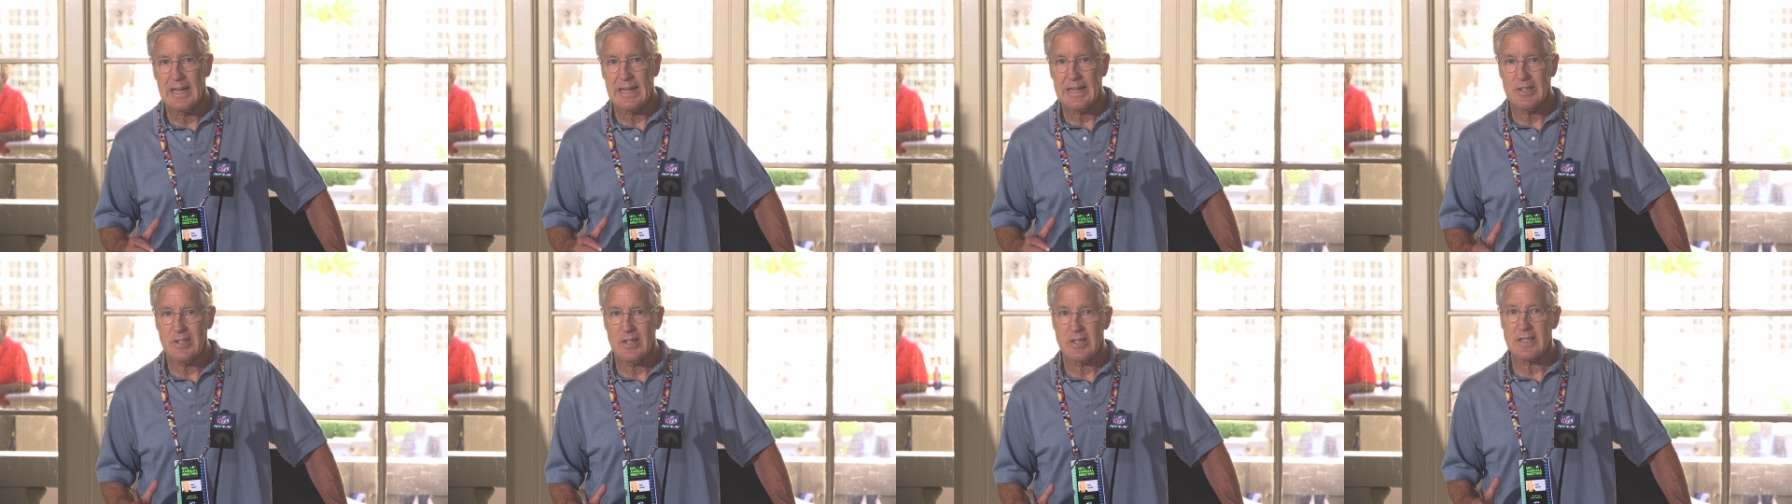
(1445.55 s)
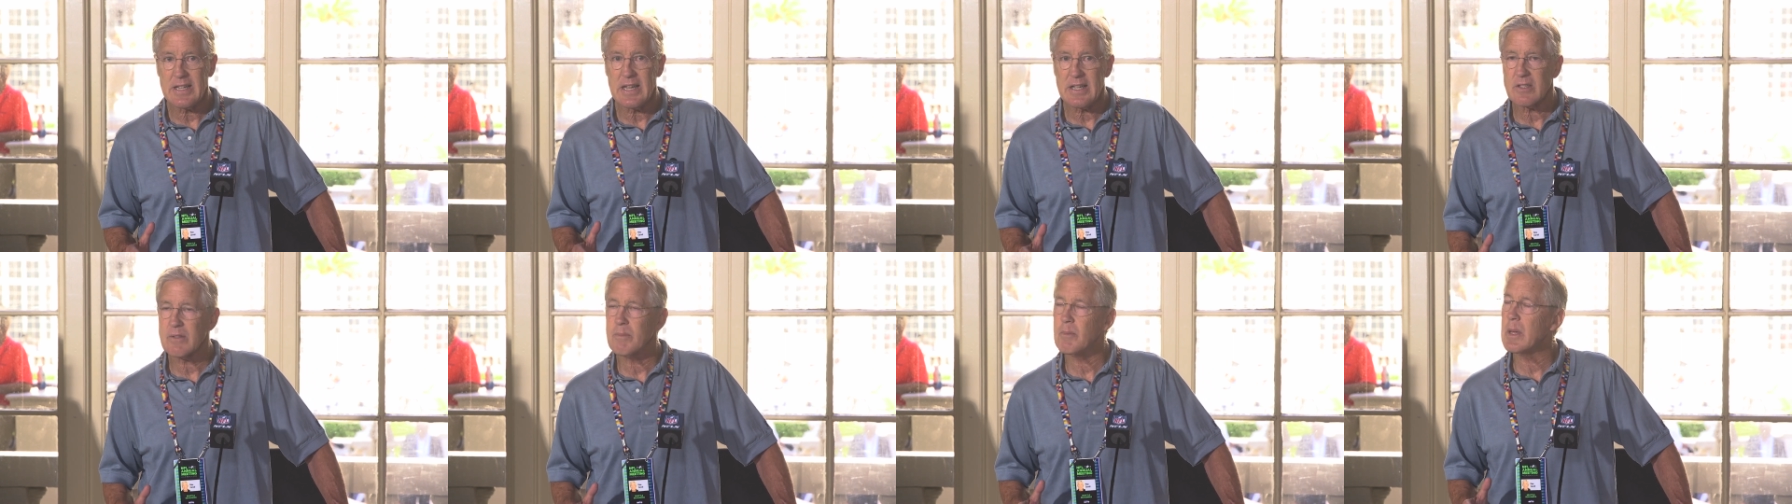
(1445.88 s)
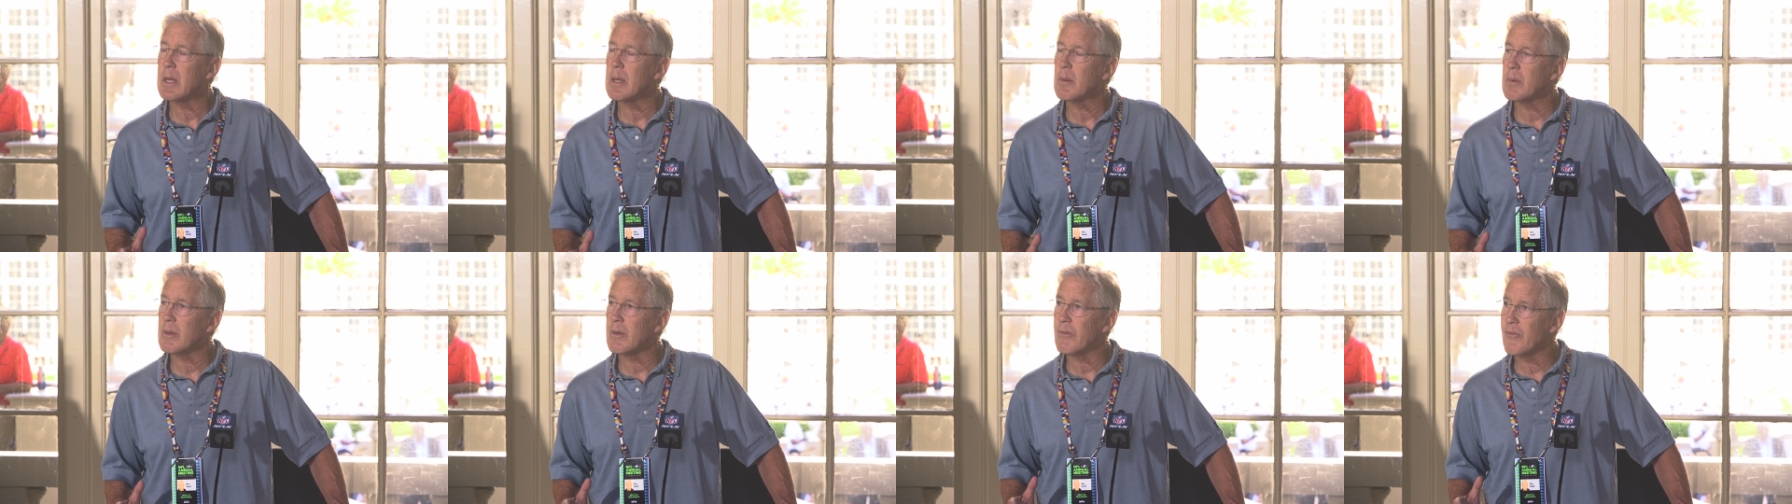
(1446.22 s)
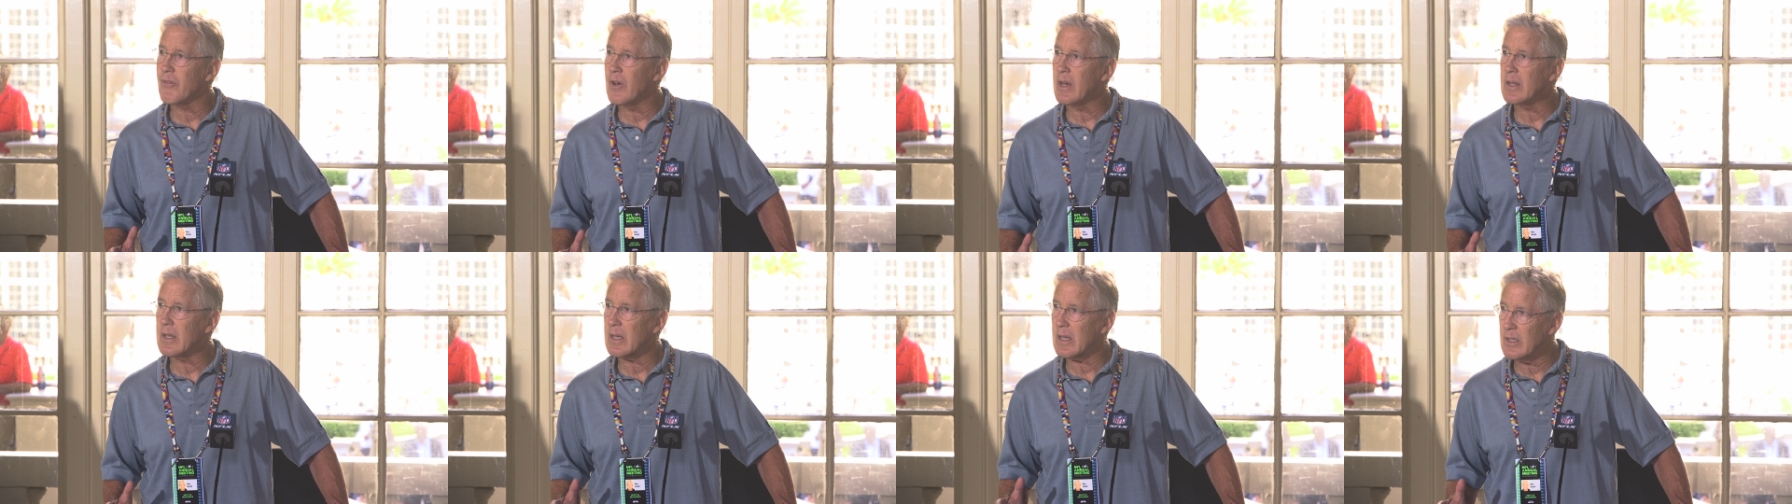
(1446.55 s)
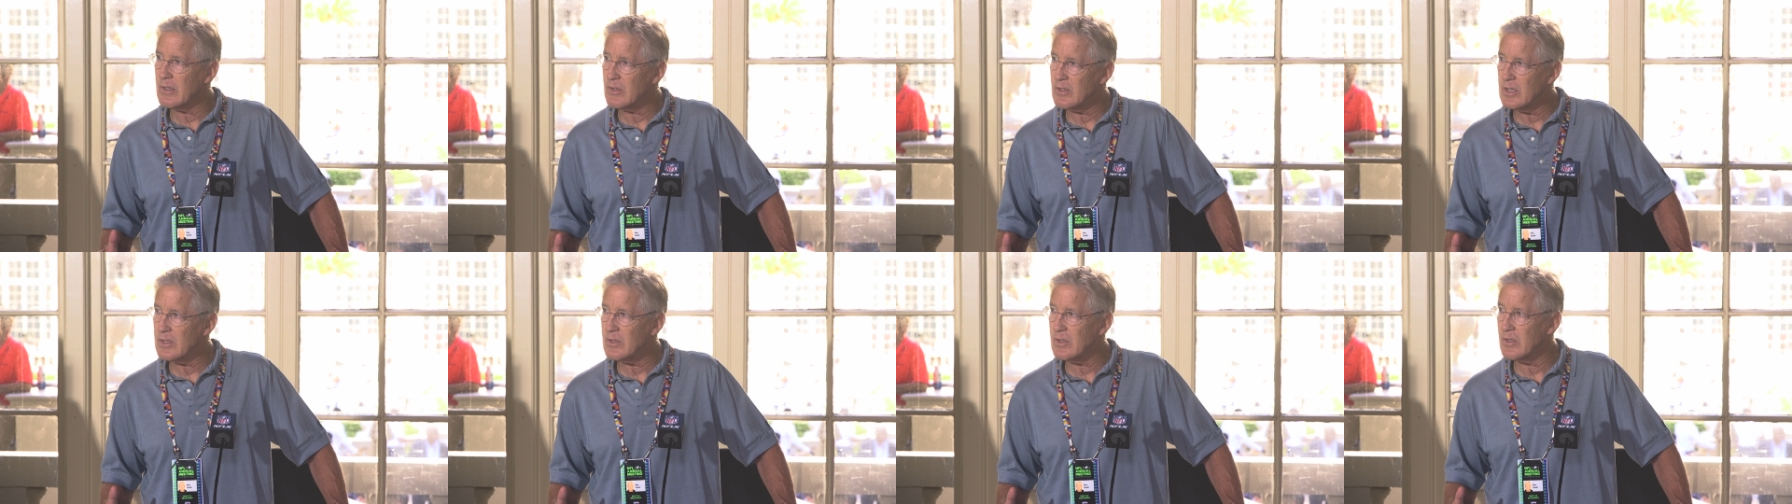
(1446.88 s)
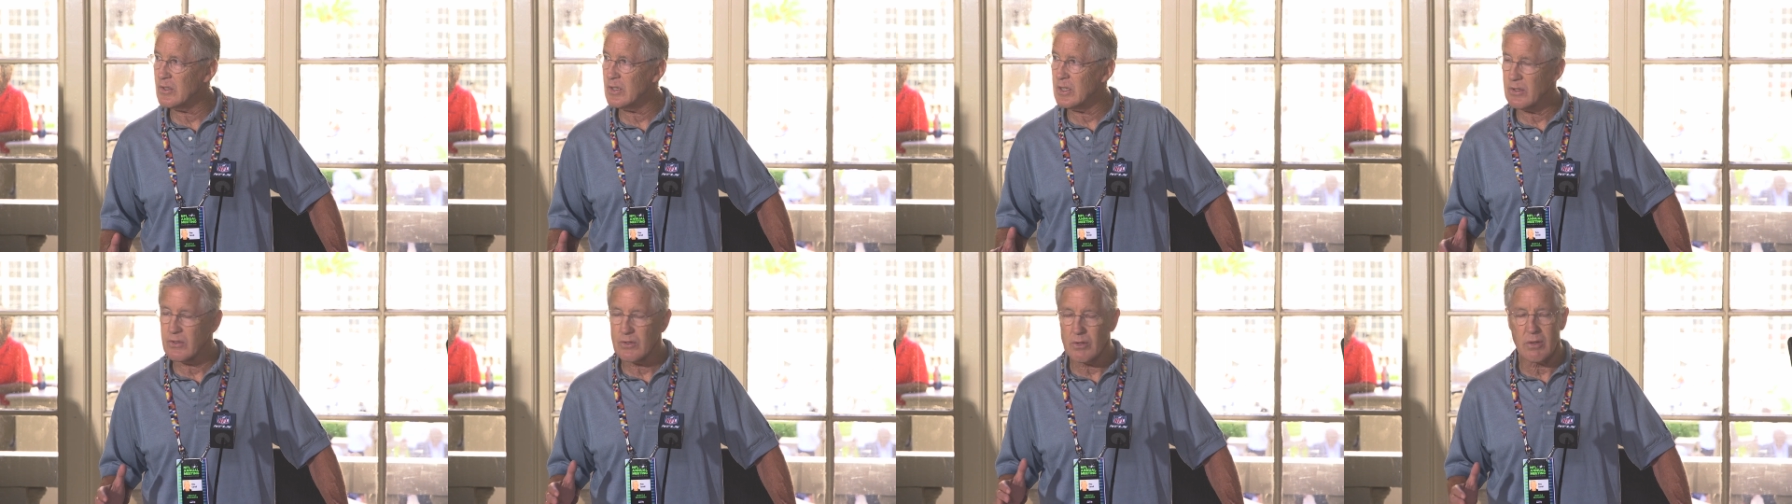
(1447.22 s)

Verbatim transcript: He just hasn't been able to find the consistency.